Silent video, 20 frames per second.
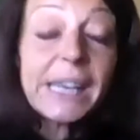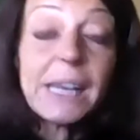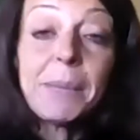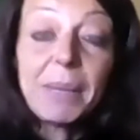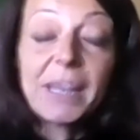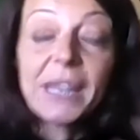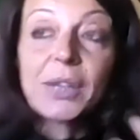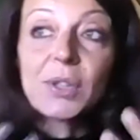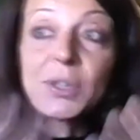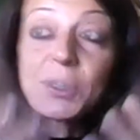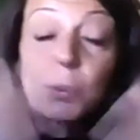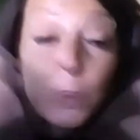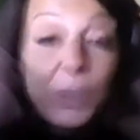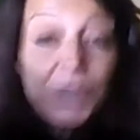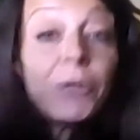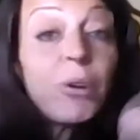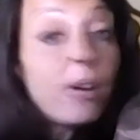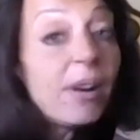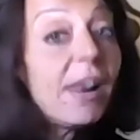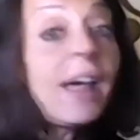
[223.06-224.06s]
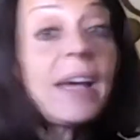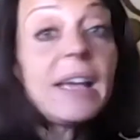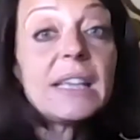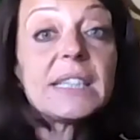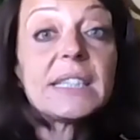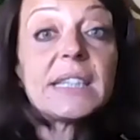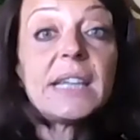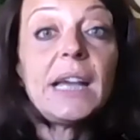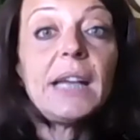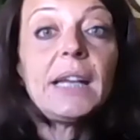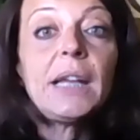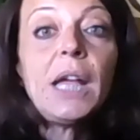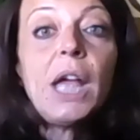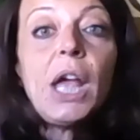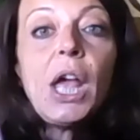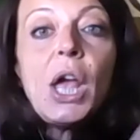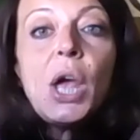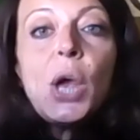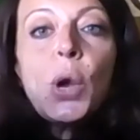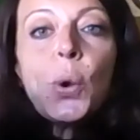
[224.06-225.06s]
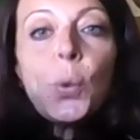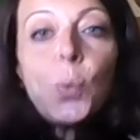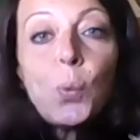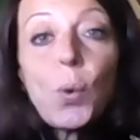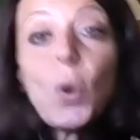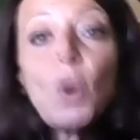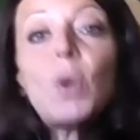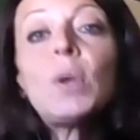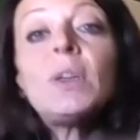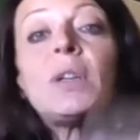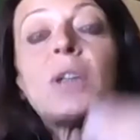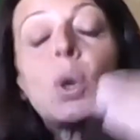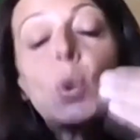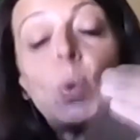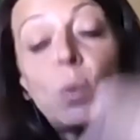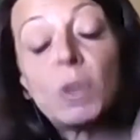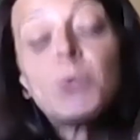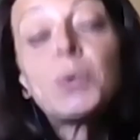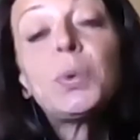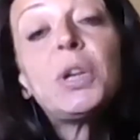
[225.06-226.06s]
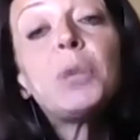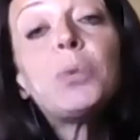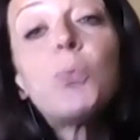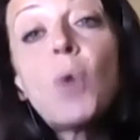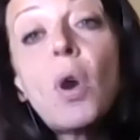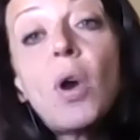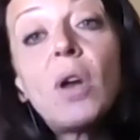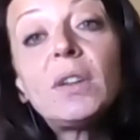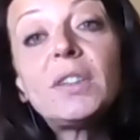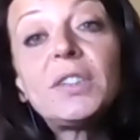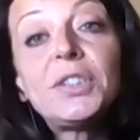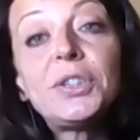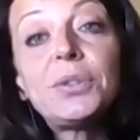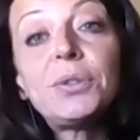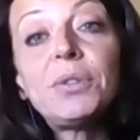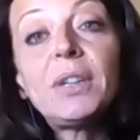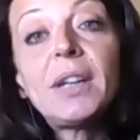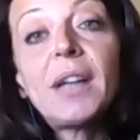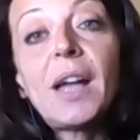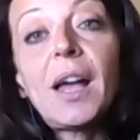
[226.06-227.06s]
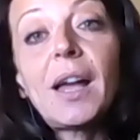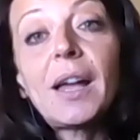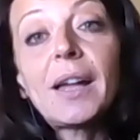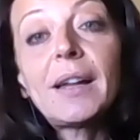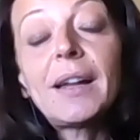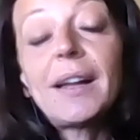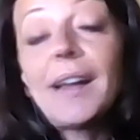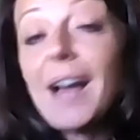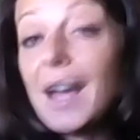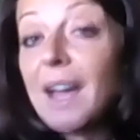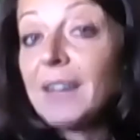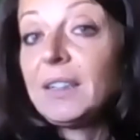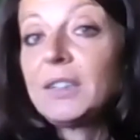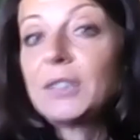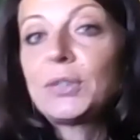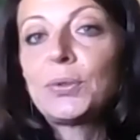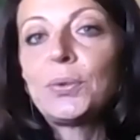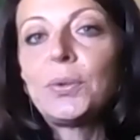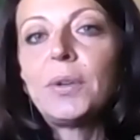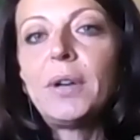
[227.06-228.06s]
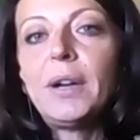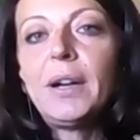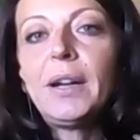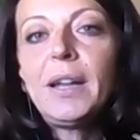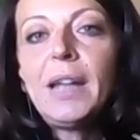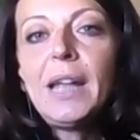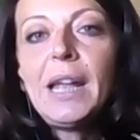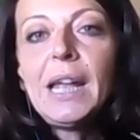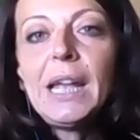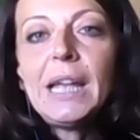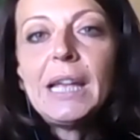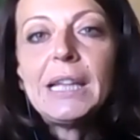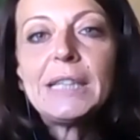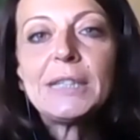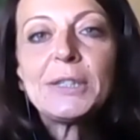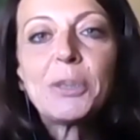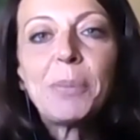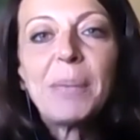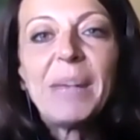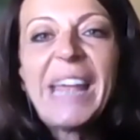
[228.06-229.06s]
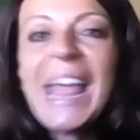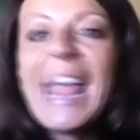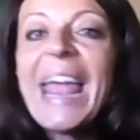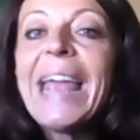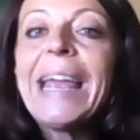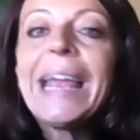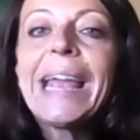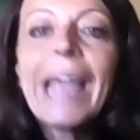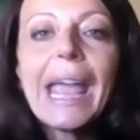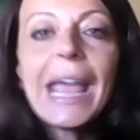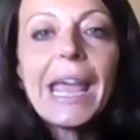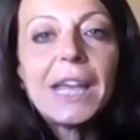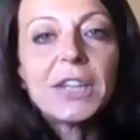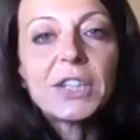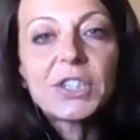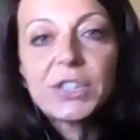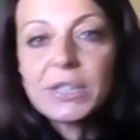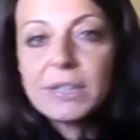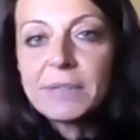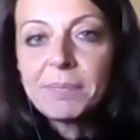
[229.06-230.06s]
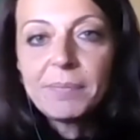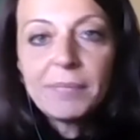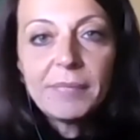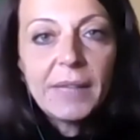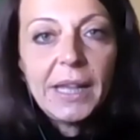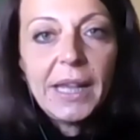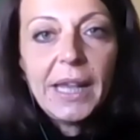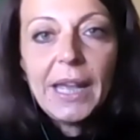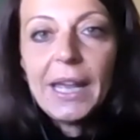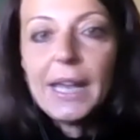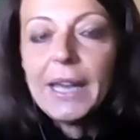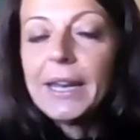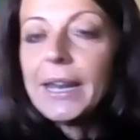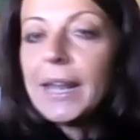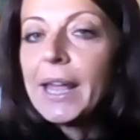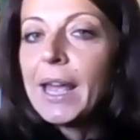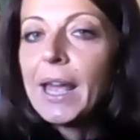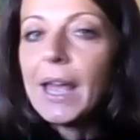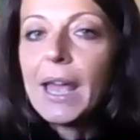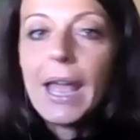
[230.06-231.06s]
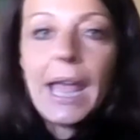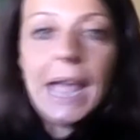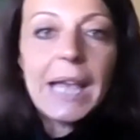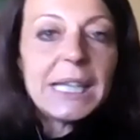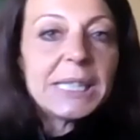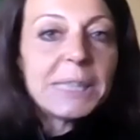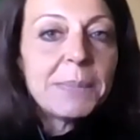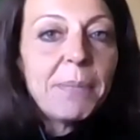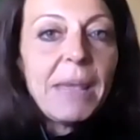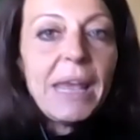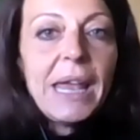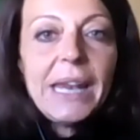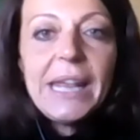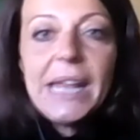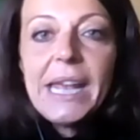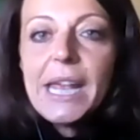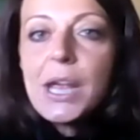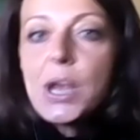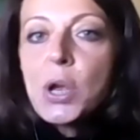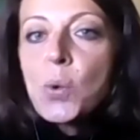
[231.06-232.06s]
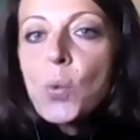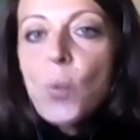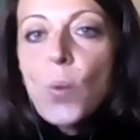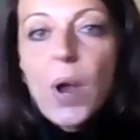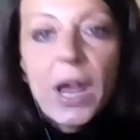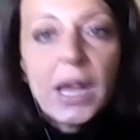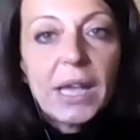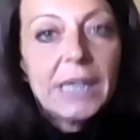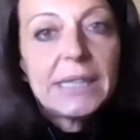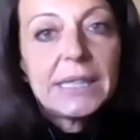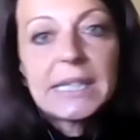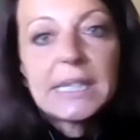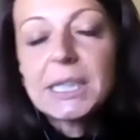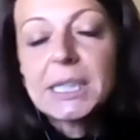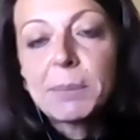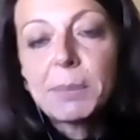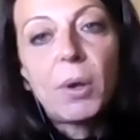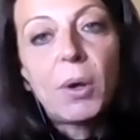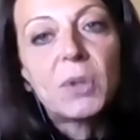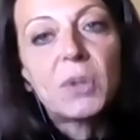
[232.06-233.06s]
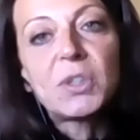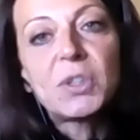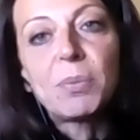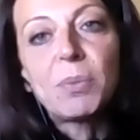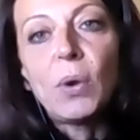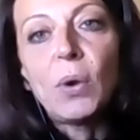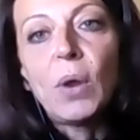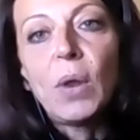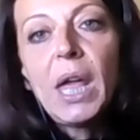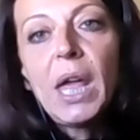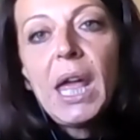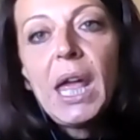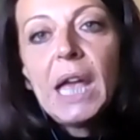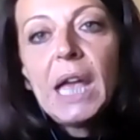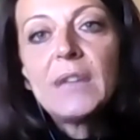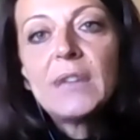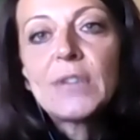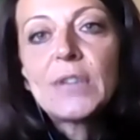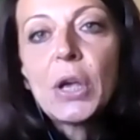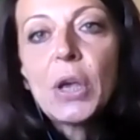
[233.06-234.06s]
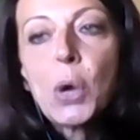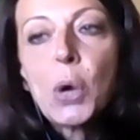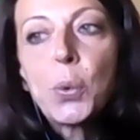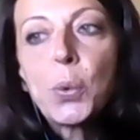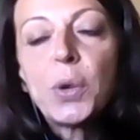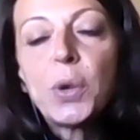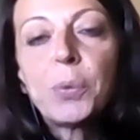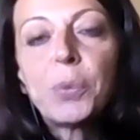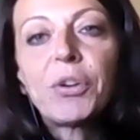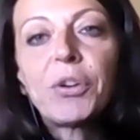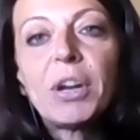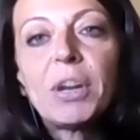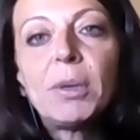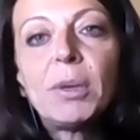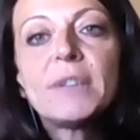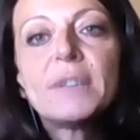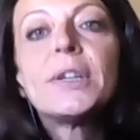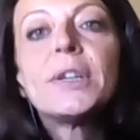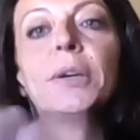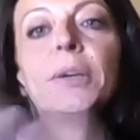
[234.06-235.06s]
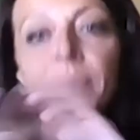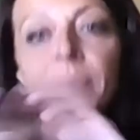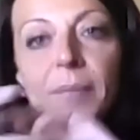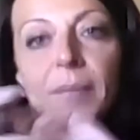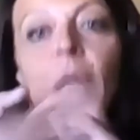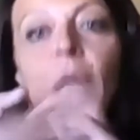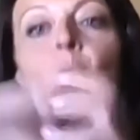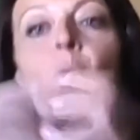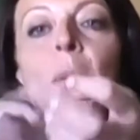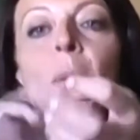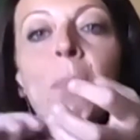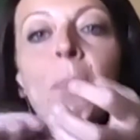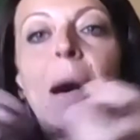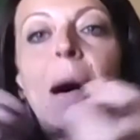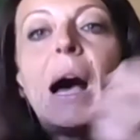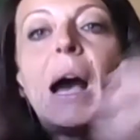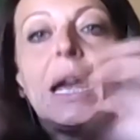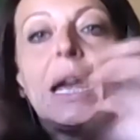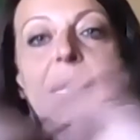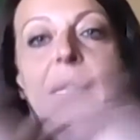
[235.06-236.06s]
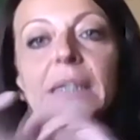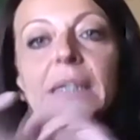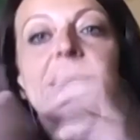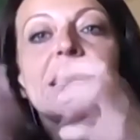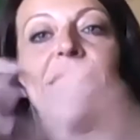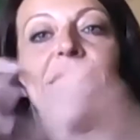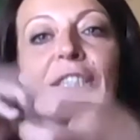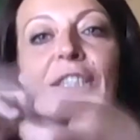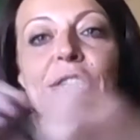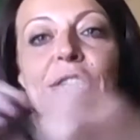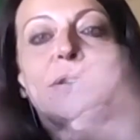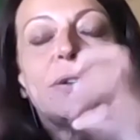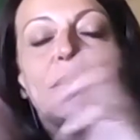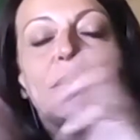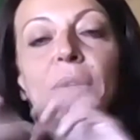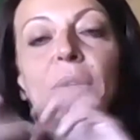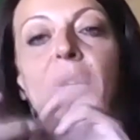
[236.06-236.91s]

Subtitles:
because we realized that what we want during a guided tour is to be engaged in as many ways as possible. And so we were able to combine these two